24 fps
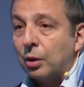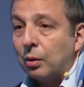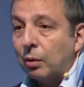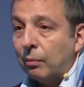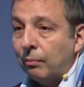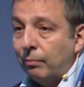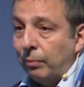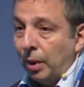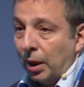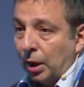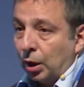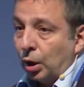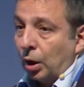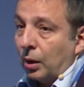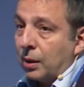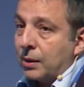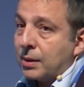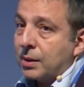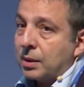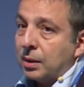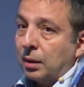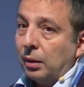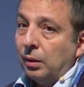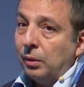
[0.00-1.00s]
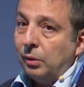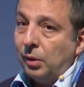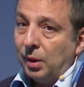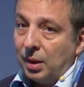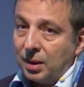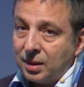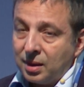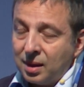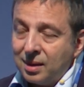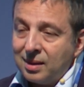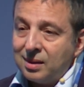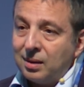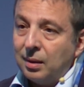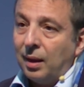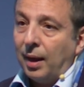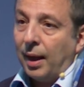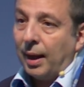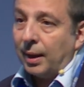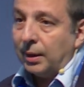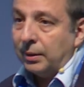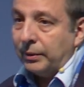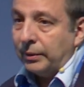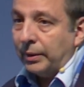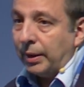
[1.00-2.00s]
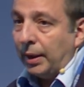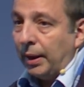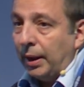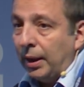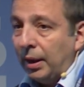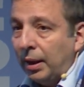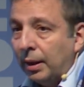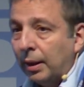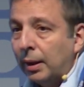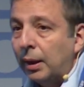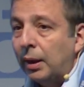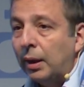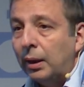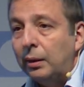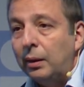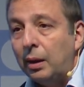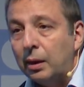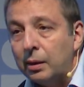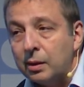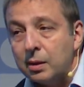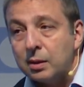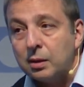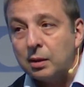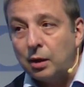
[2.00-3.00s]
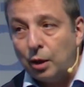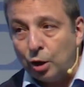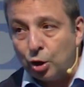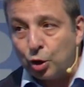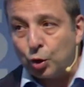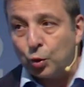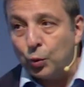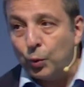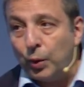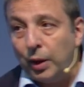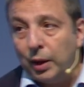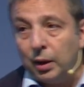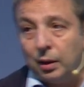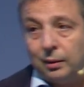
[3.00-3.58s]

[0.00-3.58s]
Because this is the country that is issuing the